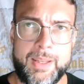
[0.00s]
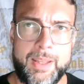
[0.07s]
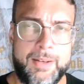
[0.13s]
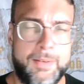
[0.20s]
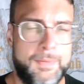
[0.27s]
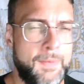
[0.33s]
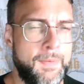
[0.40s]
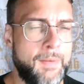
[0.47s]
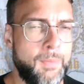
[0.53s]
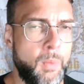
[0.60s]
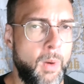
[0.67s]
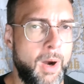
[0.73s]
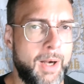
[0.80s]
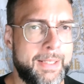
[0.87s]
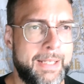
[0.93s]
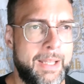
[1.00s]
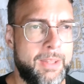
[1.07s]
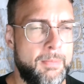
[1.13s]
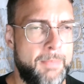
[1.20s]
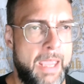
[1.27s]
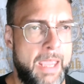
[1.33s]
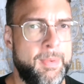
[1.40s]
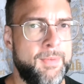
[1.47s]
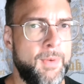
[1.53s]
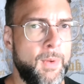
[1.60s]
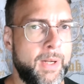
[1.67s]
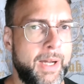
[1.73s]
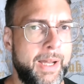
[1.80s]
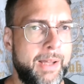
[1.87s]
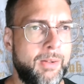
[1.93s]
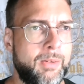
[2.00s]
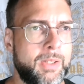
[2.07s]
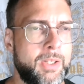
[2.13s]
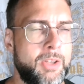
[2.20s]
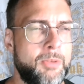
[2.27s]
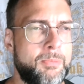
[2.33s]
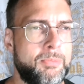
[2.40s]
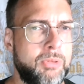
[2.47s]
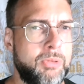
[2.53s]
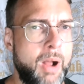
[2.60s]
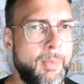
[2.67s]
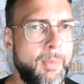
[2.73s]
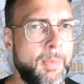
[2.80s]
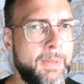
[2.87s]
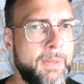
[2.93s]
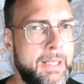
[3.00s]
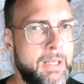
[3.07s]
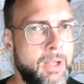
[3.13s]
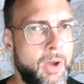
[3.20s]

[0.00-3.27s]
and if you've ever walked down the baby food aisle, you've probably